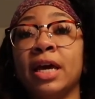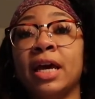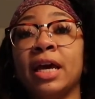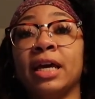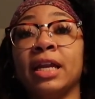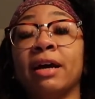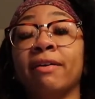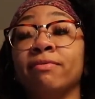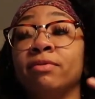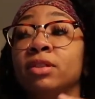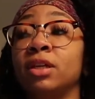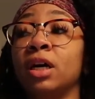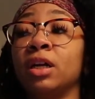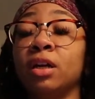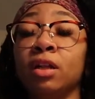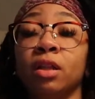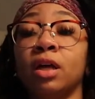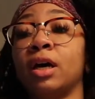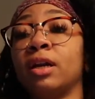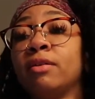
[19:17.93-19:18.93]
and I've done
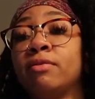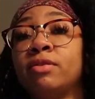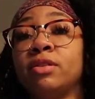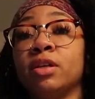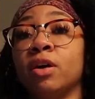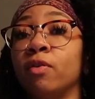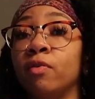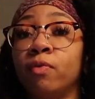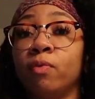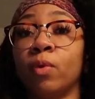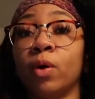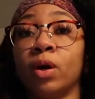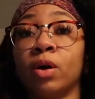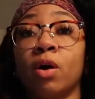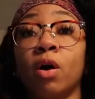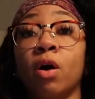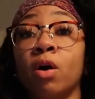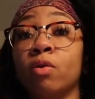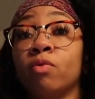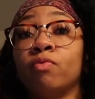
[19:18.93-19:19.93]
a lot of self-work
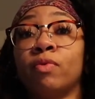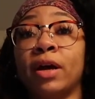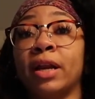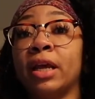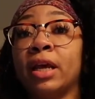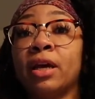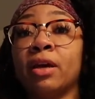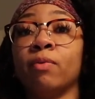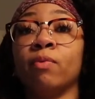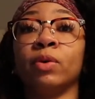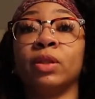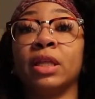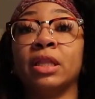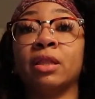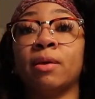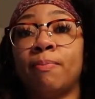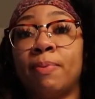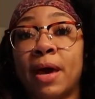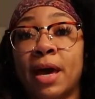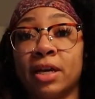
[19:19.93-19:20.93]
already within
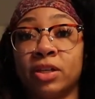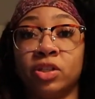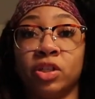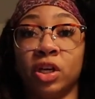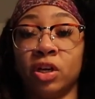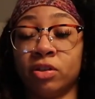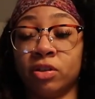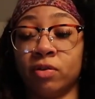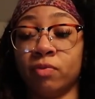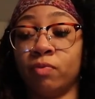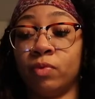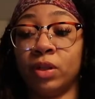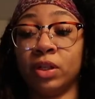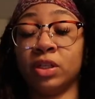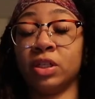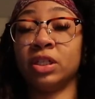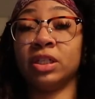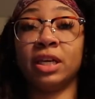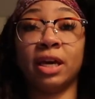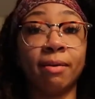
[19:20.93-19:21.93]
the past years of really
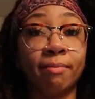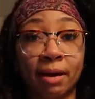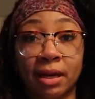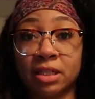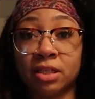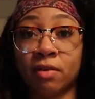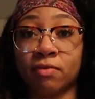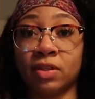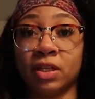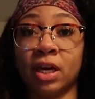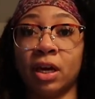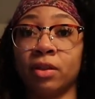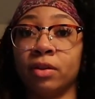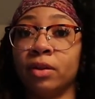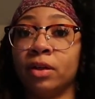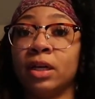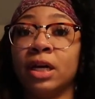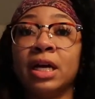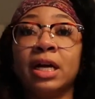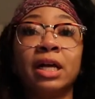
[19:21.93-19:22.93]
just getting myself
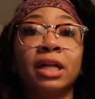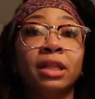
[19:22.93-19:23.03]
together,